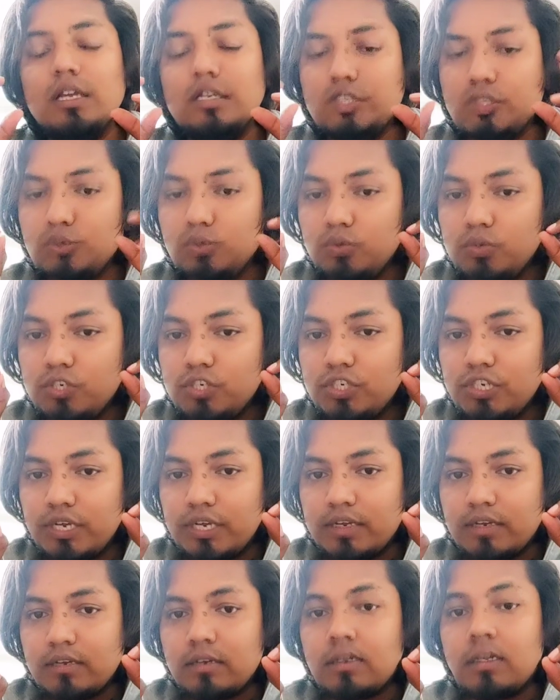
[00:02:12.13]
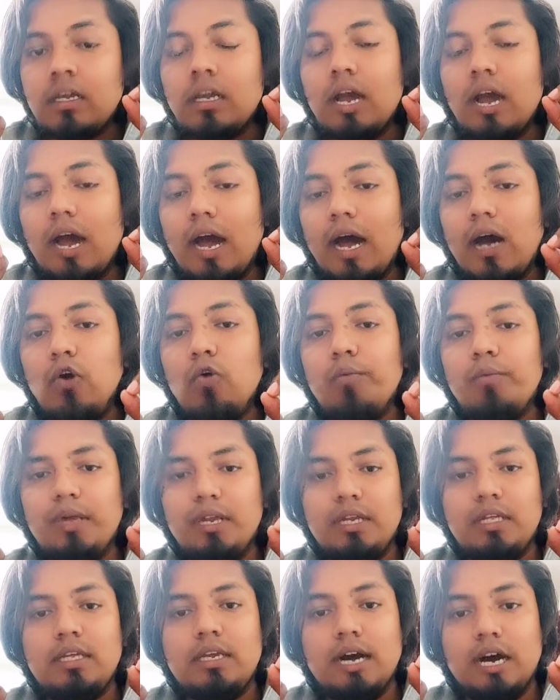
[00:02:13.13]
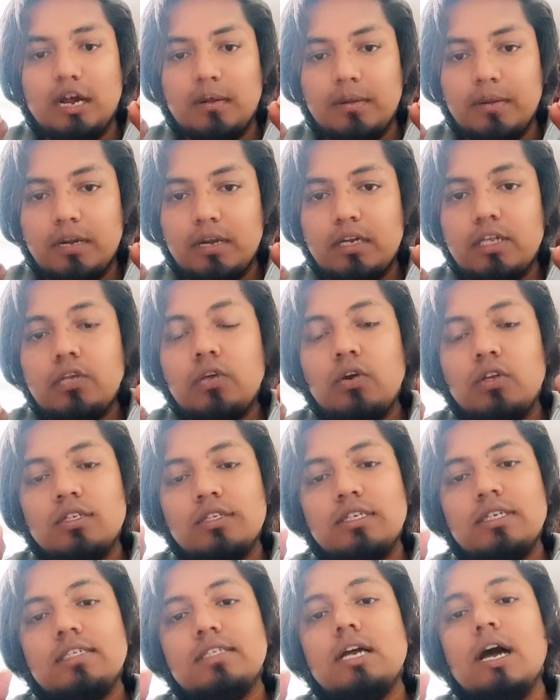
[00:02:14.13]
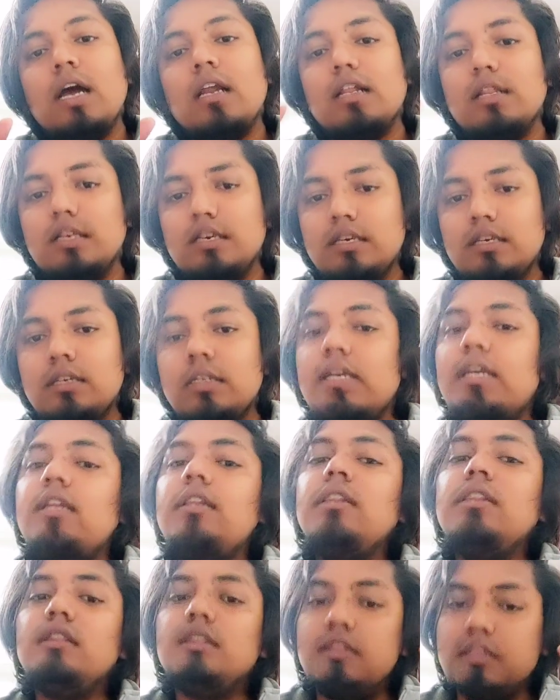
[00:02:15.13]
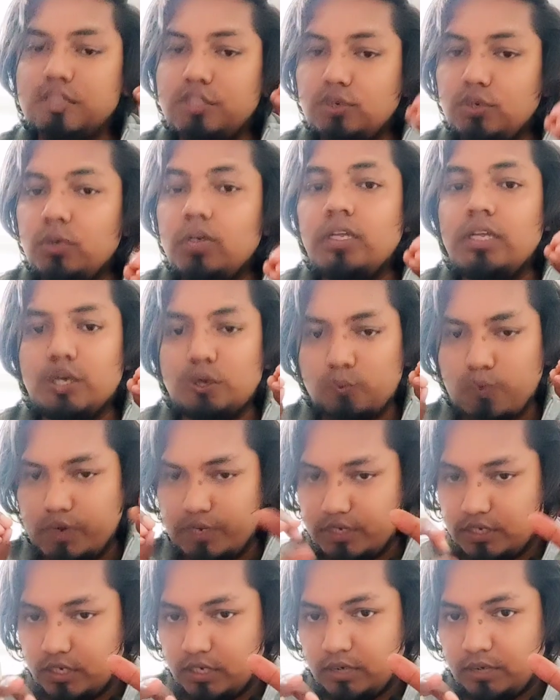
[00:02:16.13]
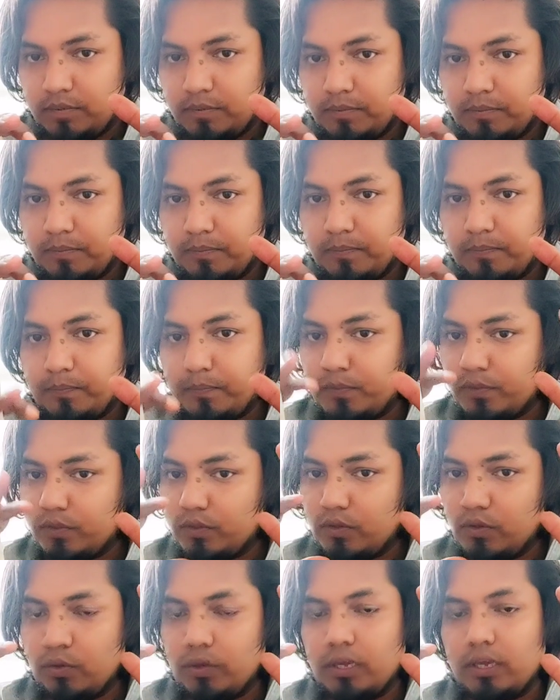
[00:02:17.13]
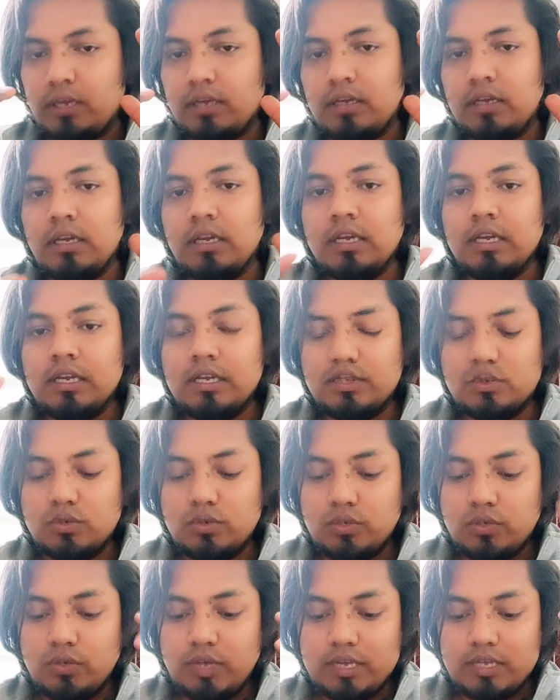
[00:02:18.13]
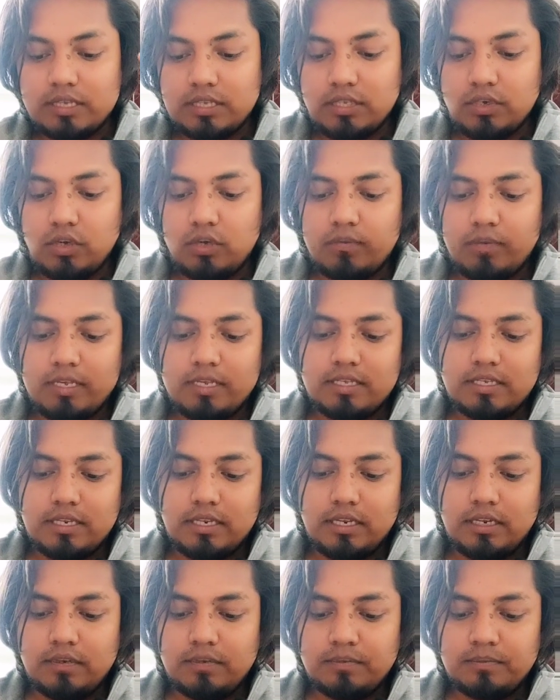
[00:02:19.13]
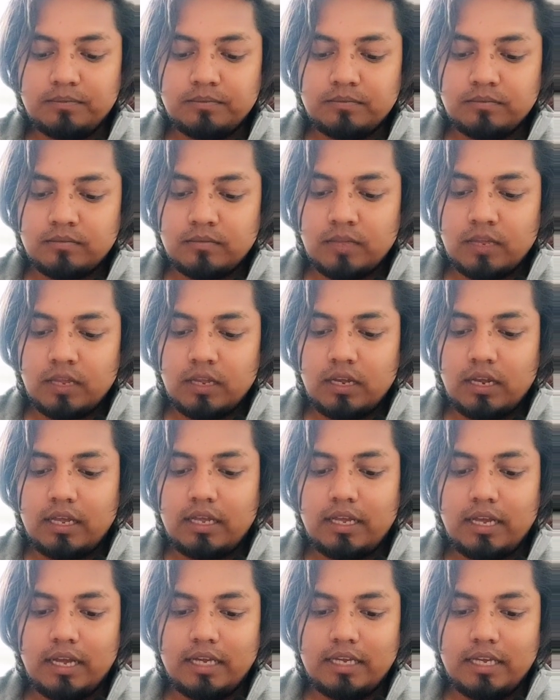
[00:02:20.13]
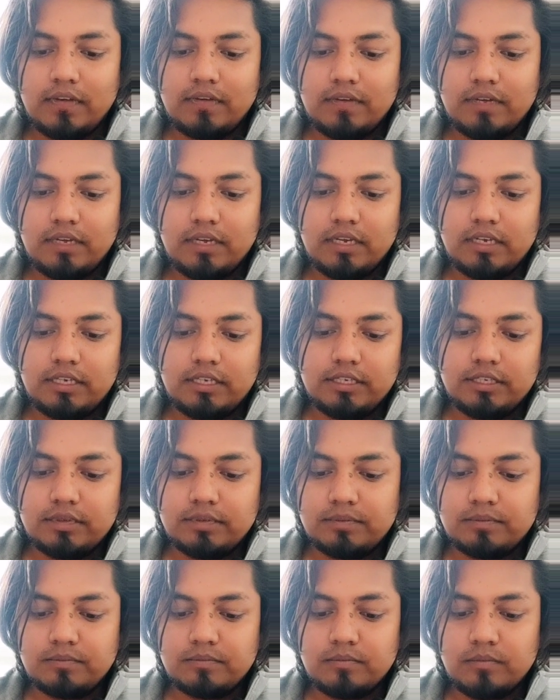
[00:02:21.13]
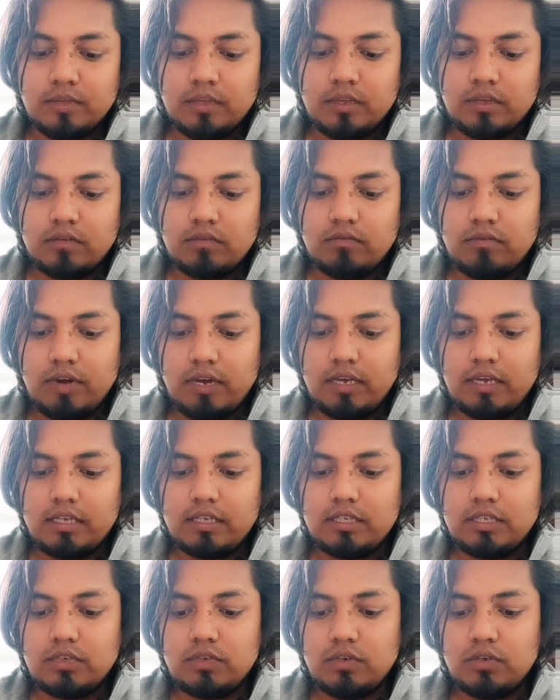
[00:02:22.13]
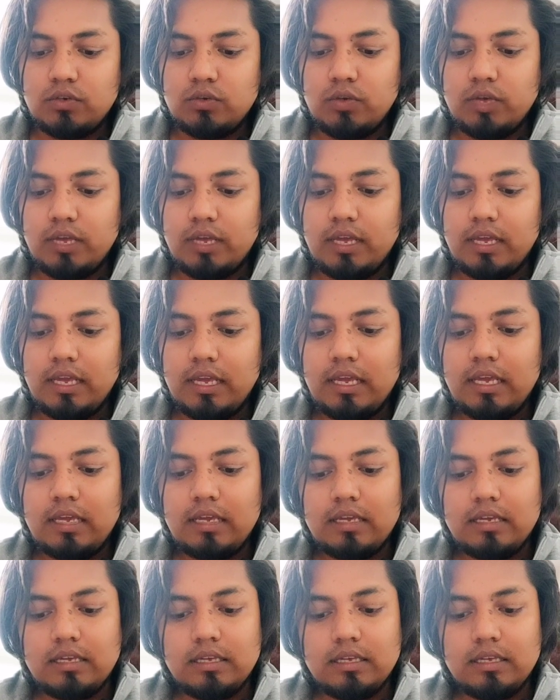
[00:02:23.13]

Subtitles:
you check how many arbitrary constants are there in your equation. Okay, so you can see on my screen, like I have taken here, y is equal to a